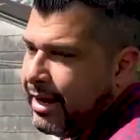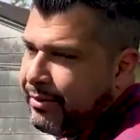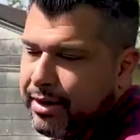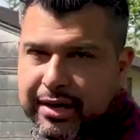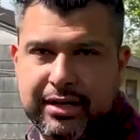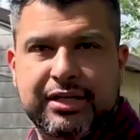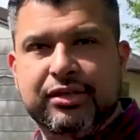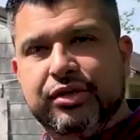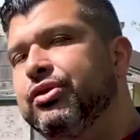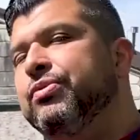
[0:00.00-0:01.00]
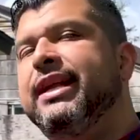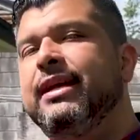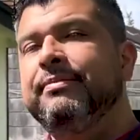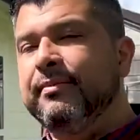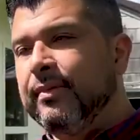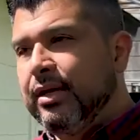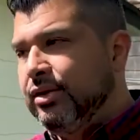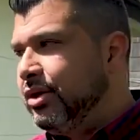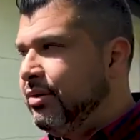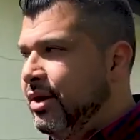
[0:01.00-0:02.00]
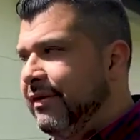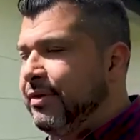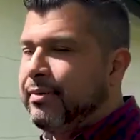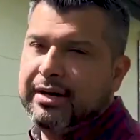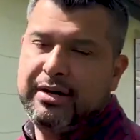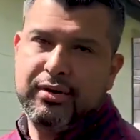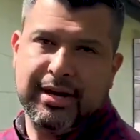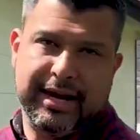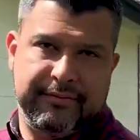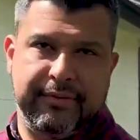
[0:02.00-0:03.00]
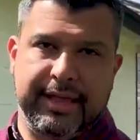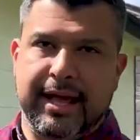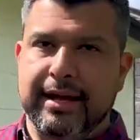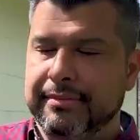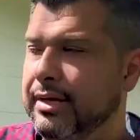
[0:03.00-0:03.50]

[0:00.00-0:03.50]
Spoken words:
that requires a 220. So you have to run a new line for that.